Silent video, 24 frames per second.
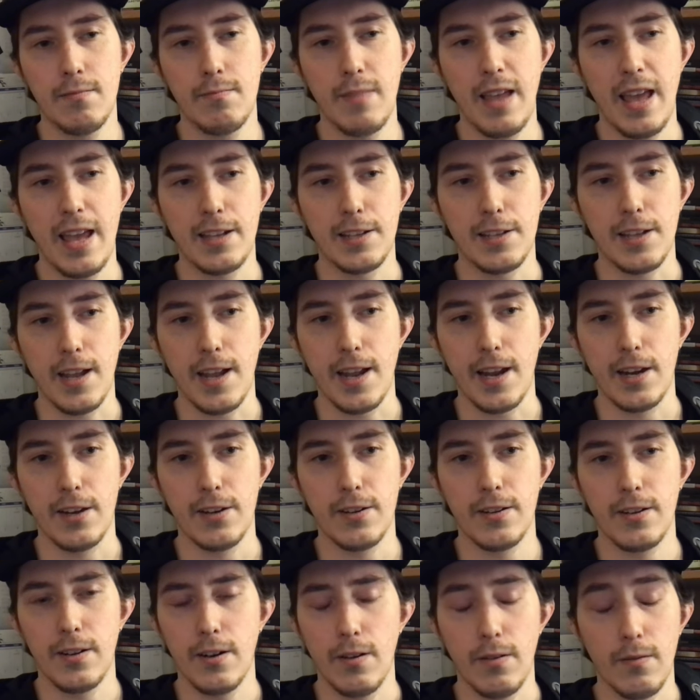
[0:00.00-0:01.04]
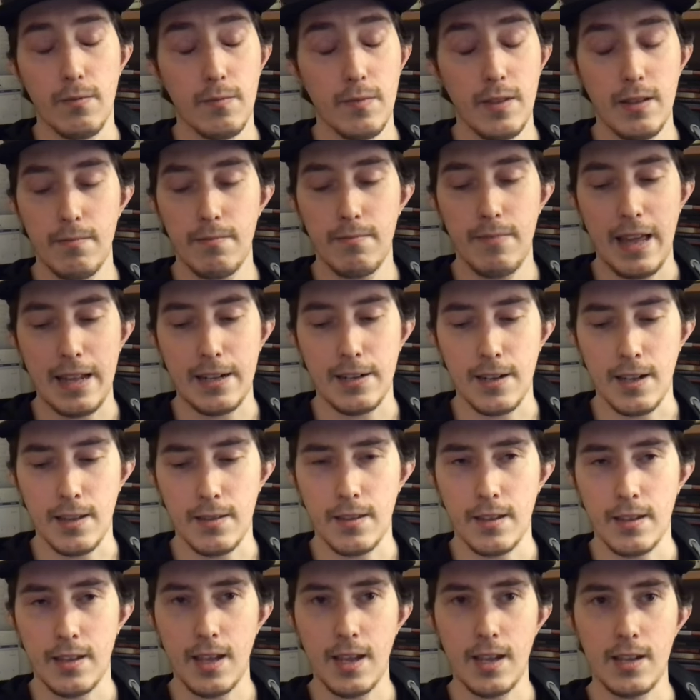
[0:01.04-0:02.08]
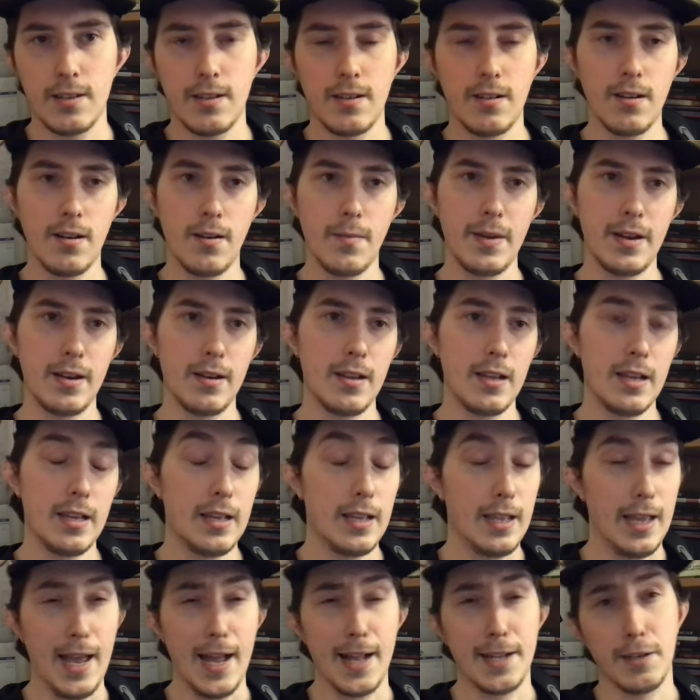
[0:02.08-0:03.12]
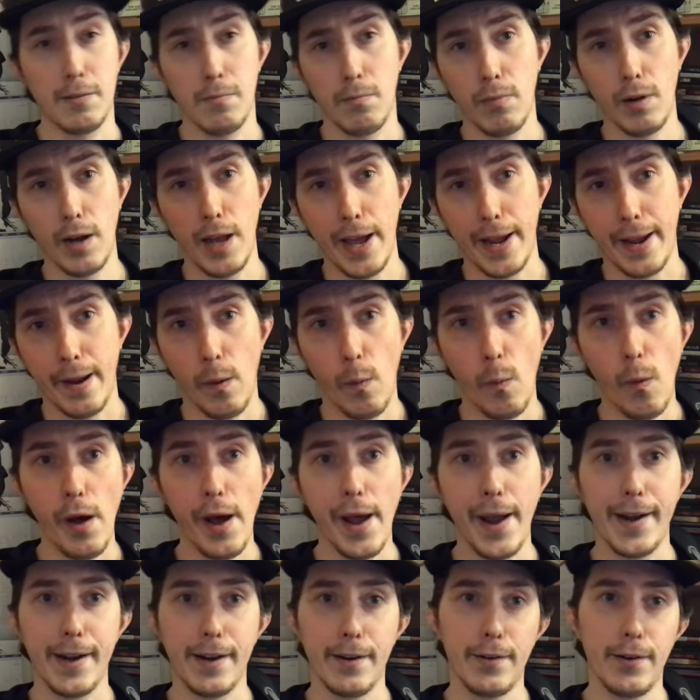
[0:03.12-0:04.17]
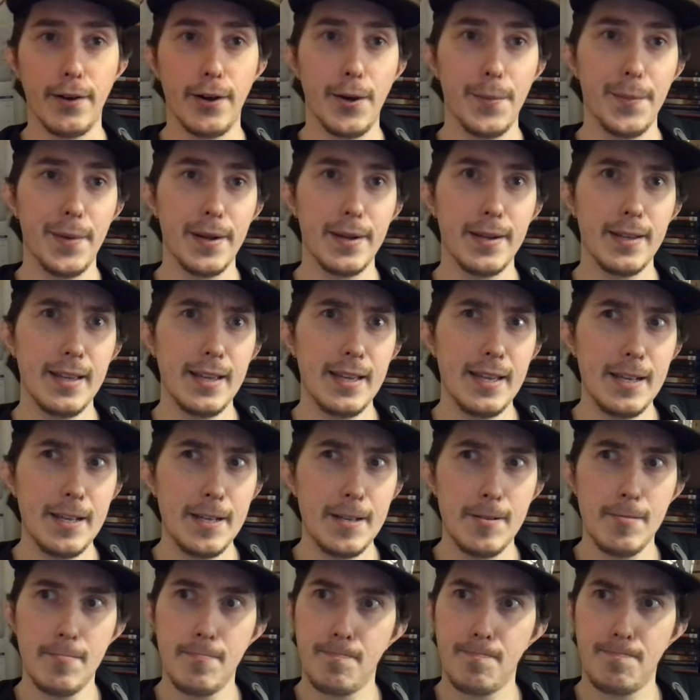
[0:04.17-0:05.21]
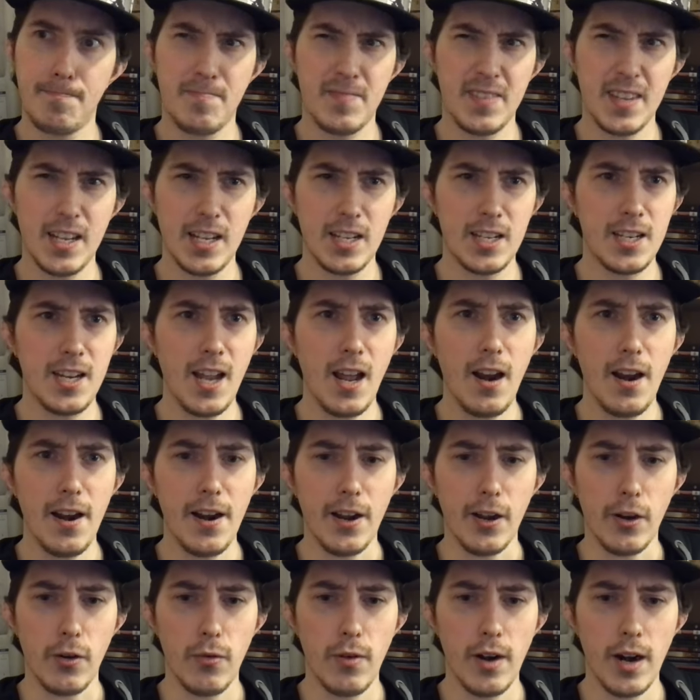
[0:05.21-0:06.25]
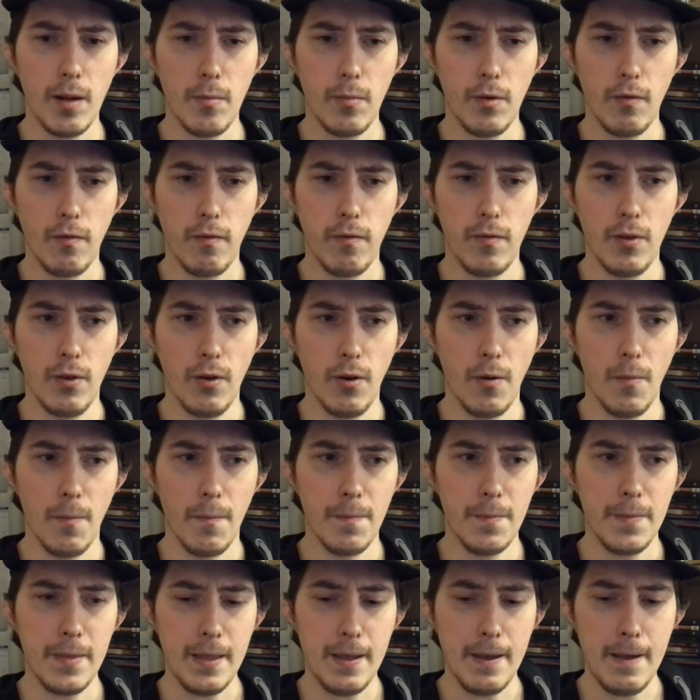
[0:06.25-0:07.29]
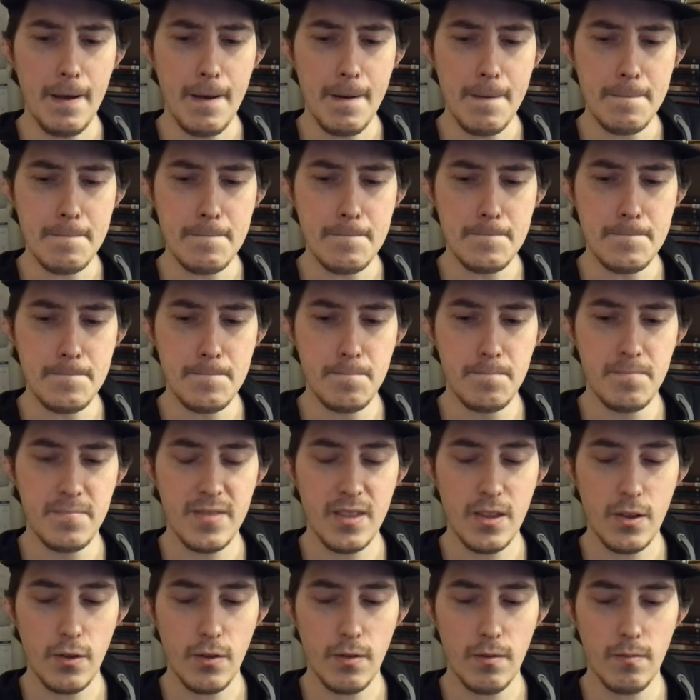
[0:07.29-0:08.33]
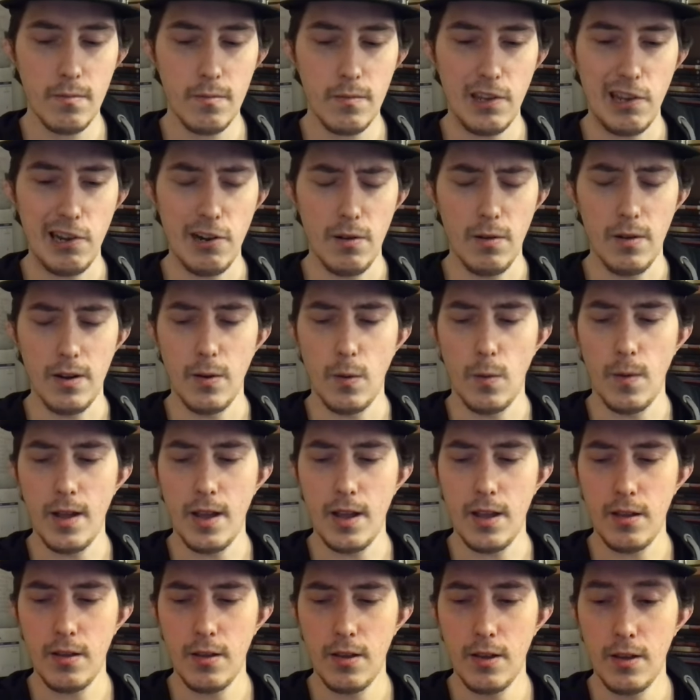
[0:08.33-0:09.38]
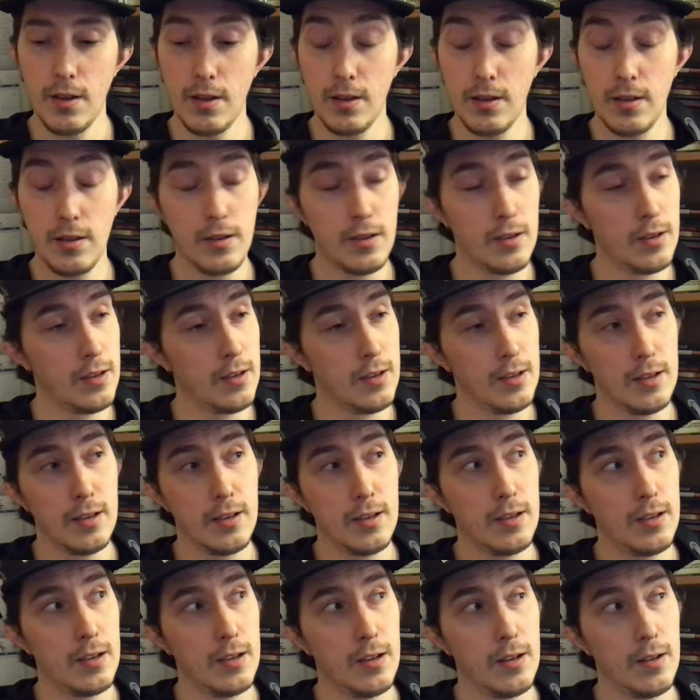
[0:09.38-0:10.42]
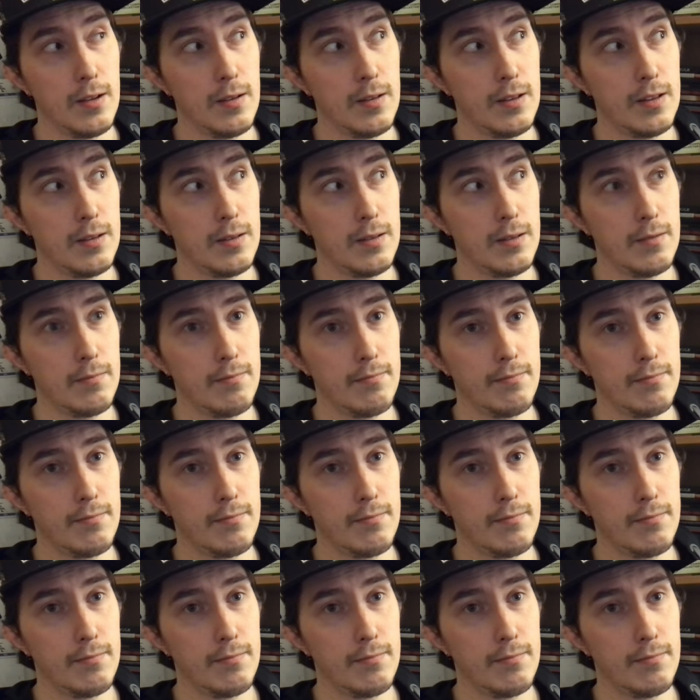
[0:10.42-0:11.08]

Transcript: has aged. You know, that's not the case here. I mean, yeah, it's in black and white and all, but still an incredible film. Um, you know, in a way, you know,